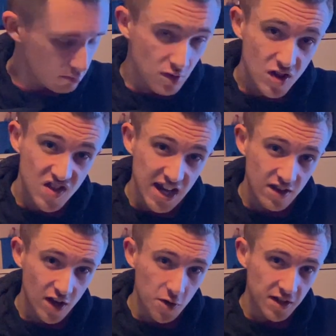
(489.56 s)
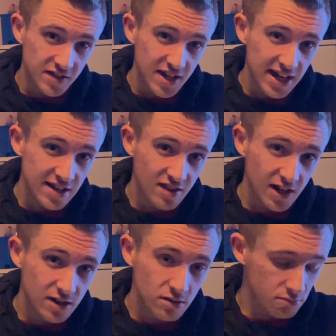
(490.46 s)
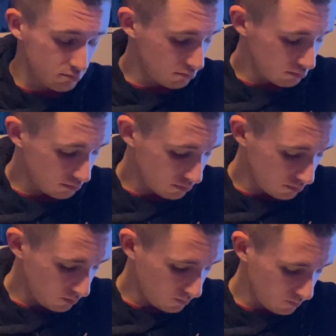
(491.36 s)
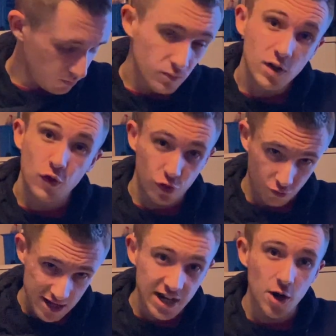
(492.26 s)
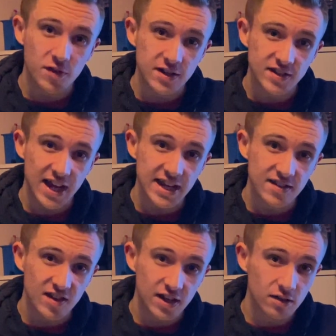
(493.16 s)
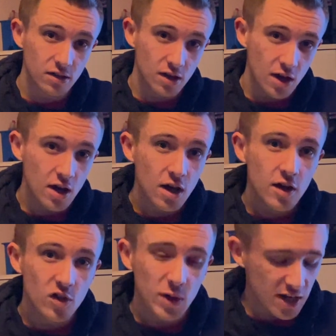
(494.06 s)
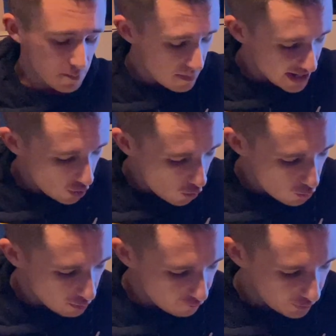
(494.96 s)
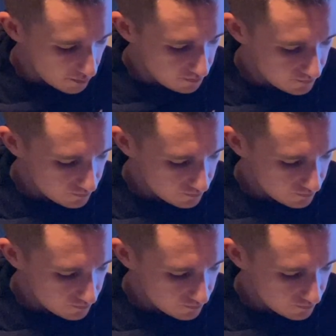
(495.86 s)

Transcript: 6 goes into 18. 3 goes into 18. So we can make all of them